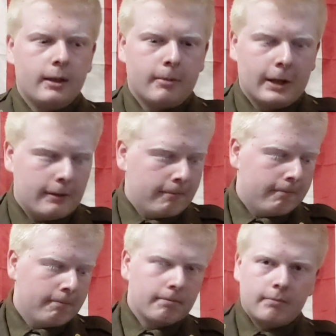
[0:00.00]
But
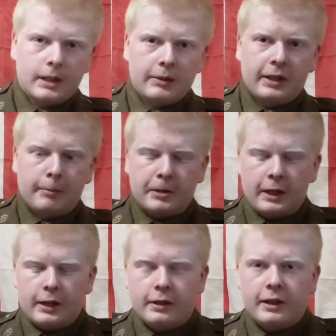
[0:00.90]
I was able to
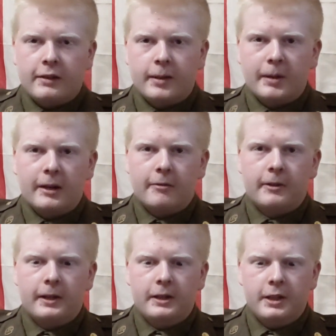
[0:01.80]
get a decent amount of
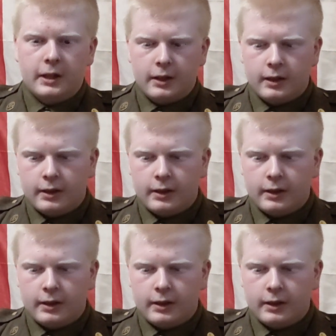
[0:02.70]
footage.